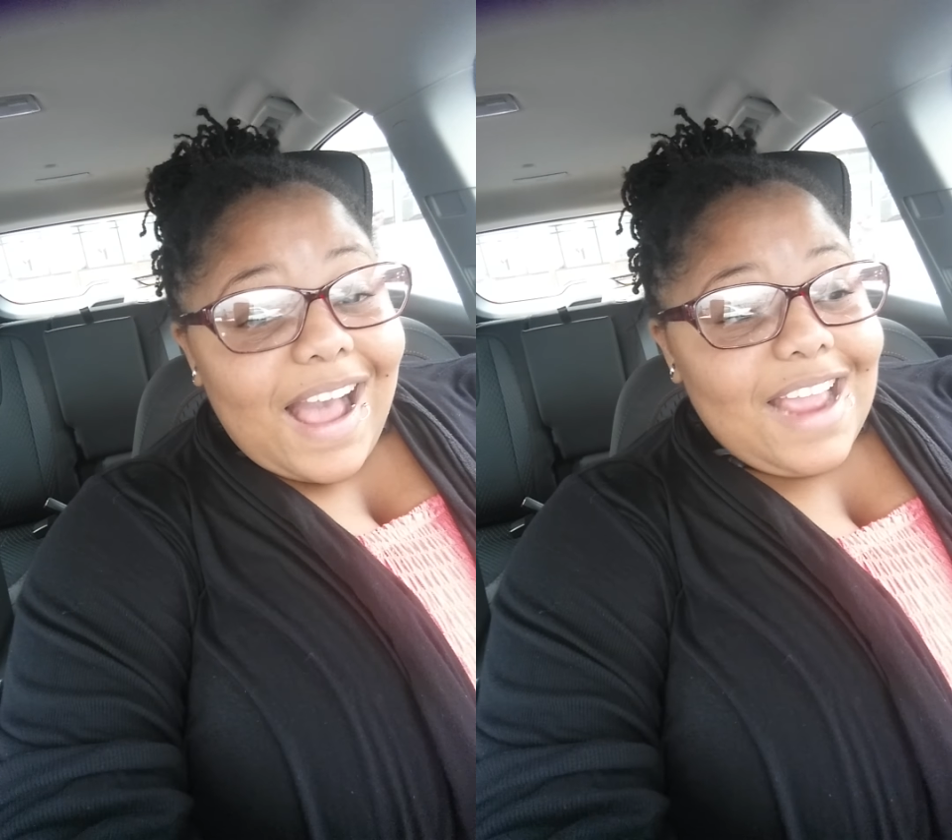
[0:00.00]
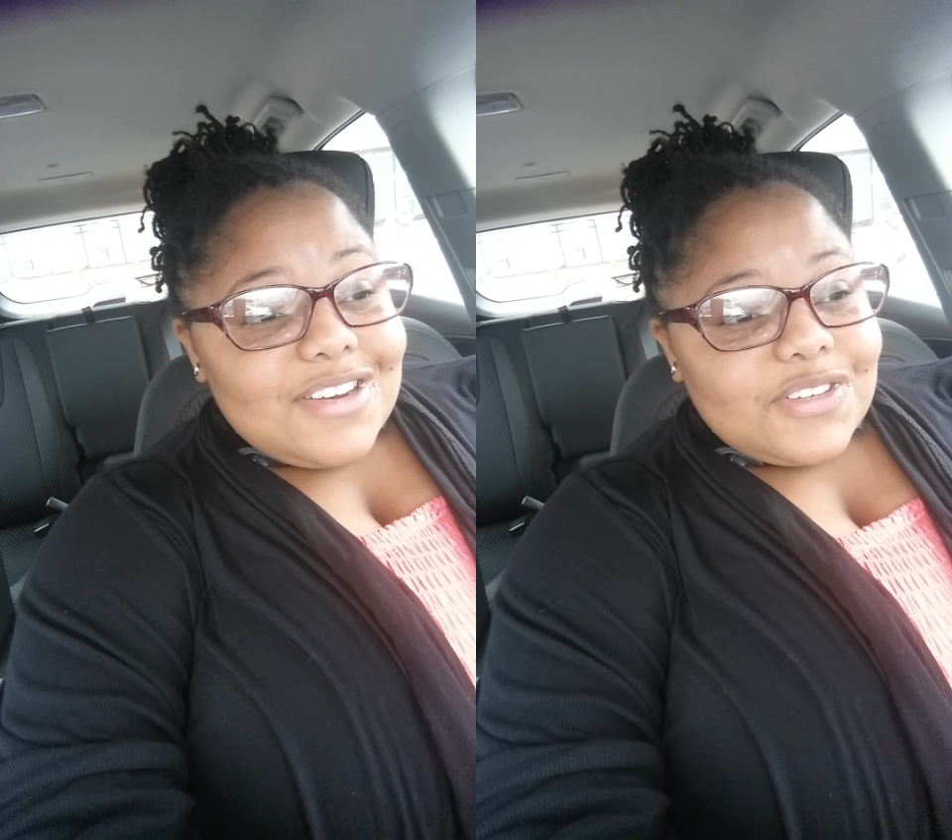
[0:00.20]

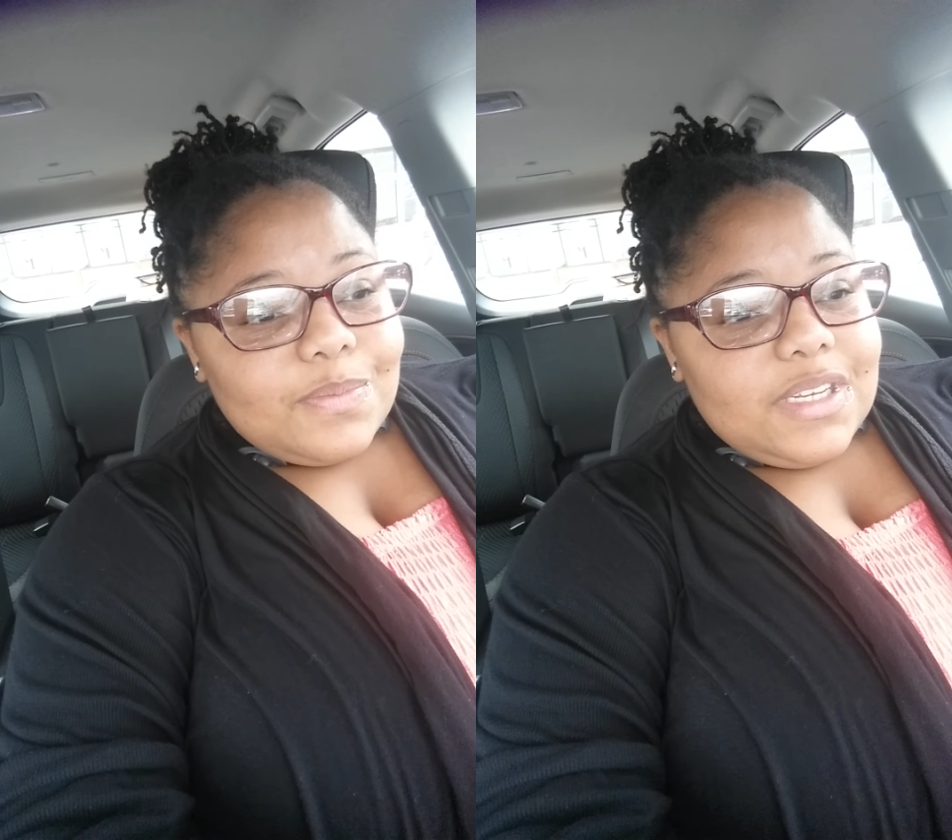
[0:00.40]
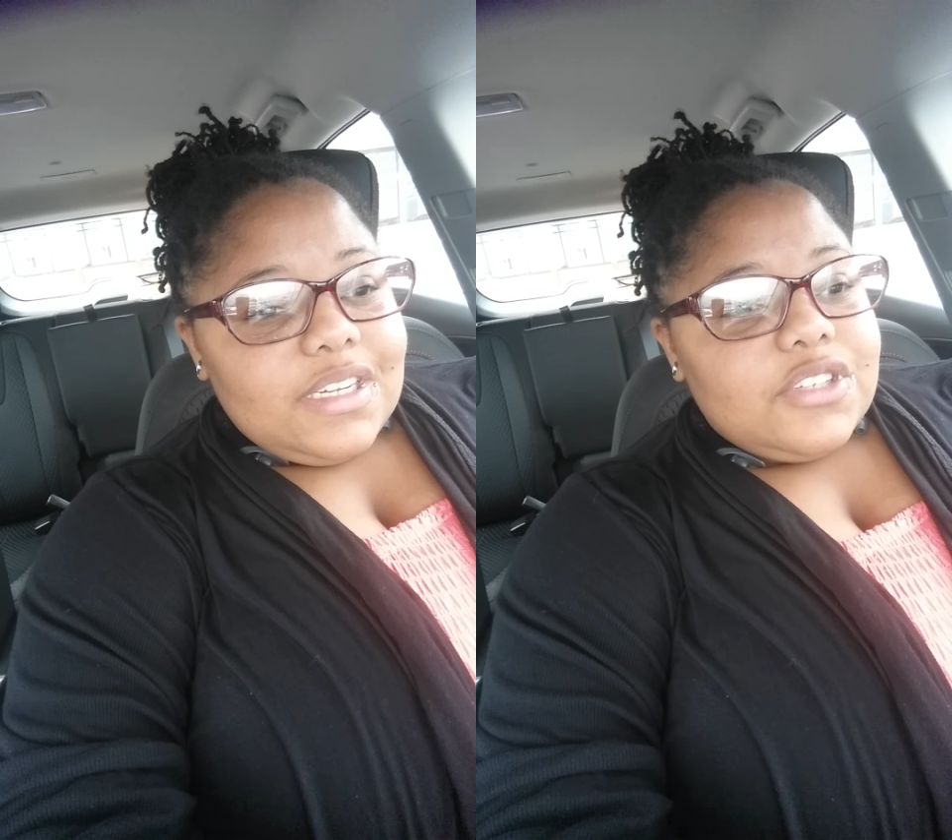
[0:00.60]
I just
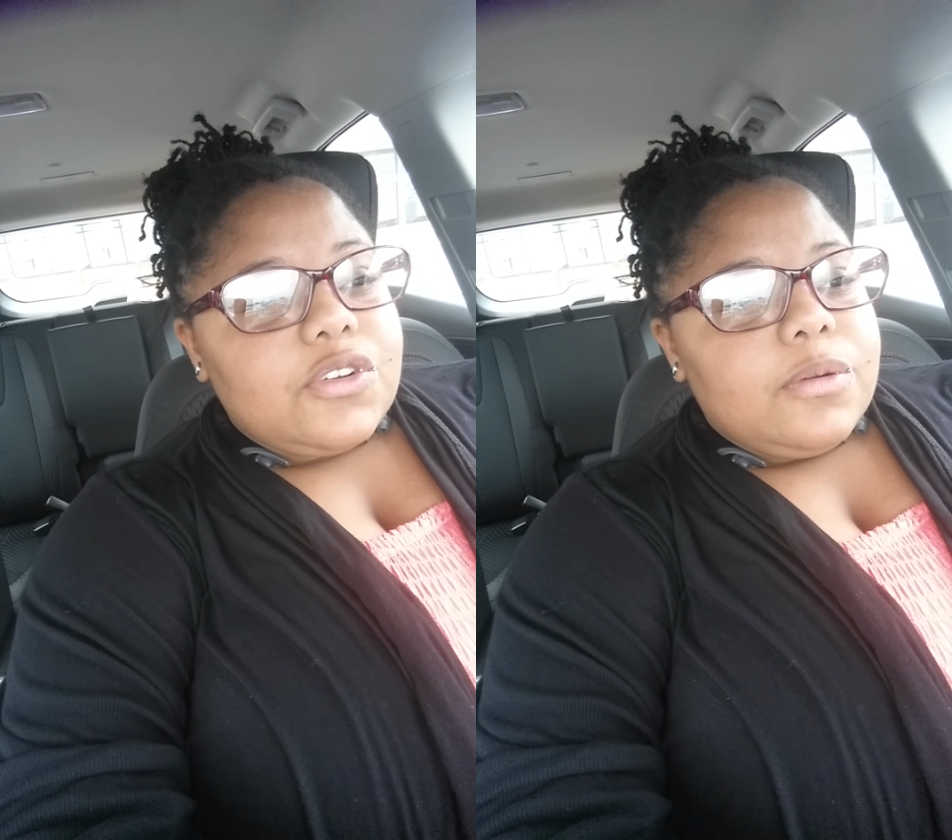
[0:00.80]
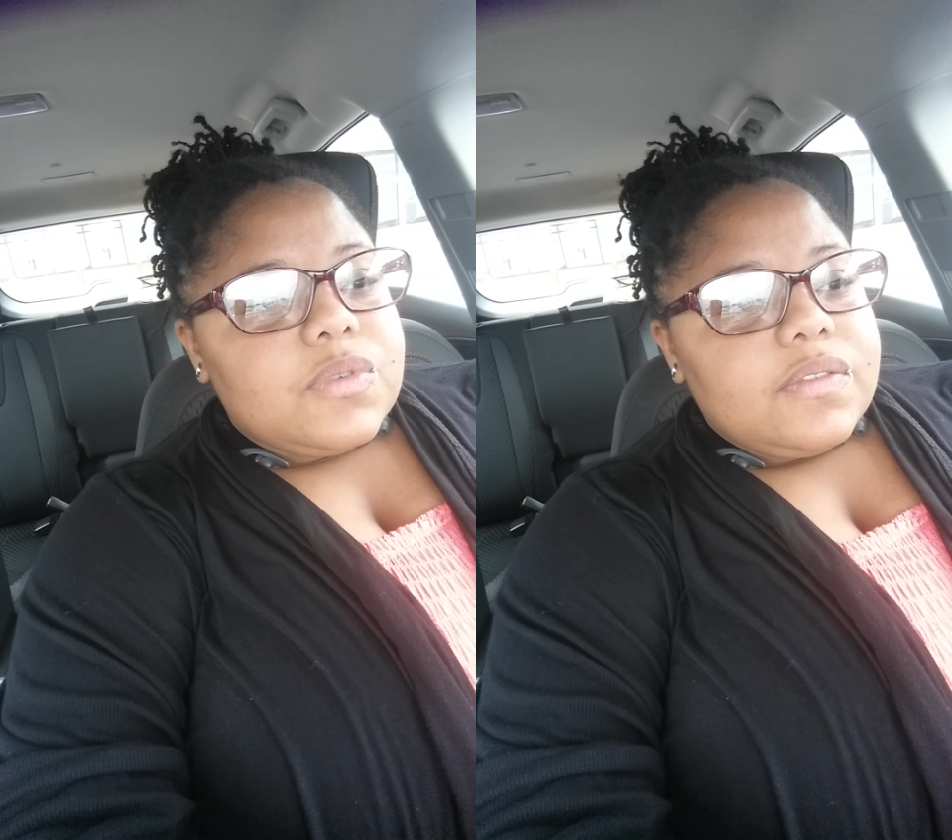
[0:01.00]
mean in
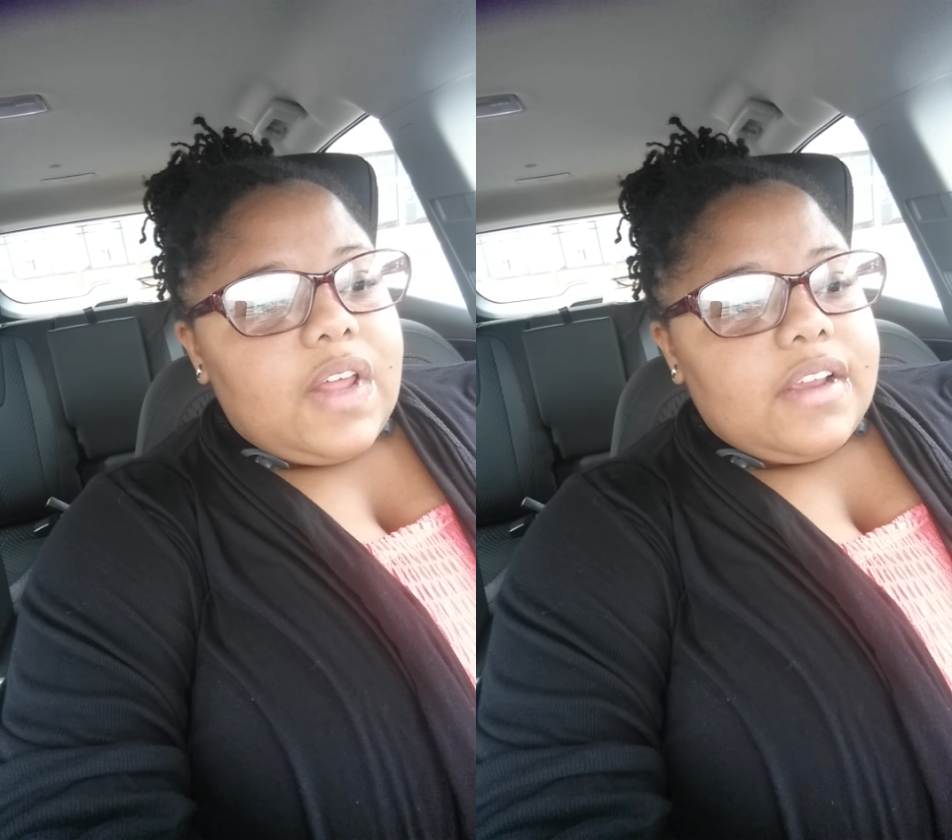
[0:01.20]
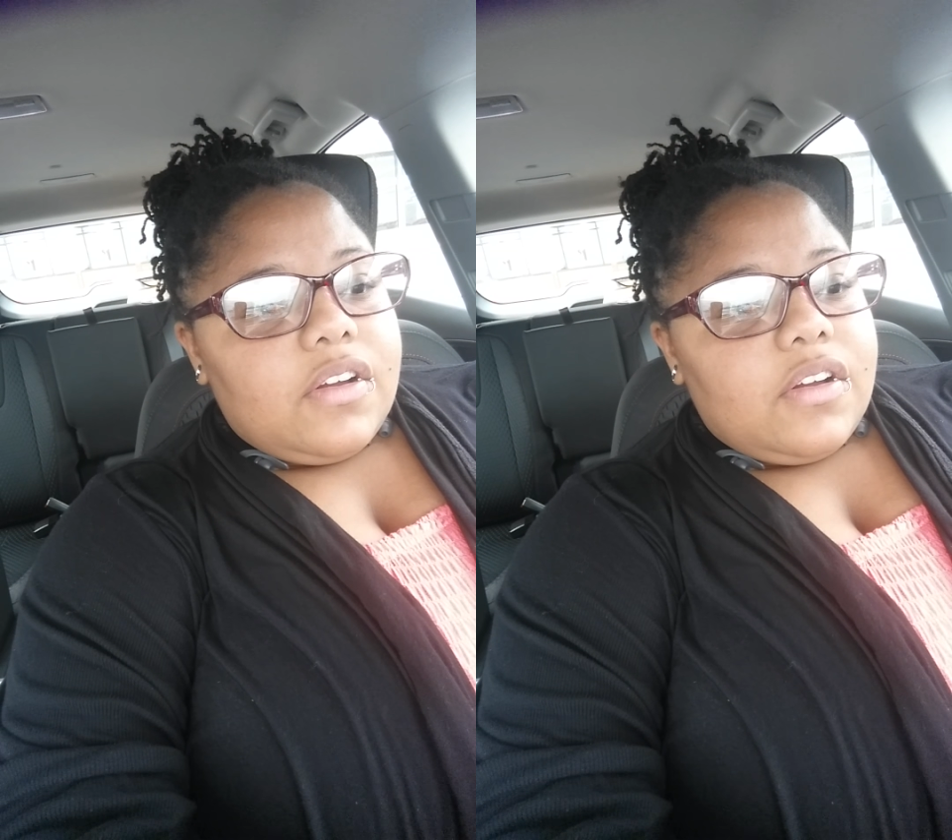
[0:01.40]
terms of like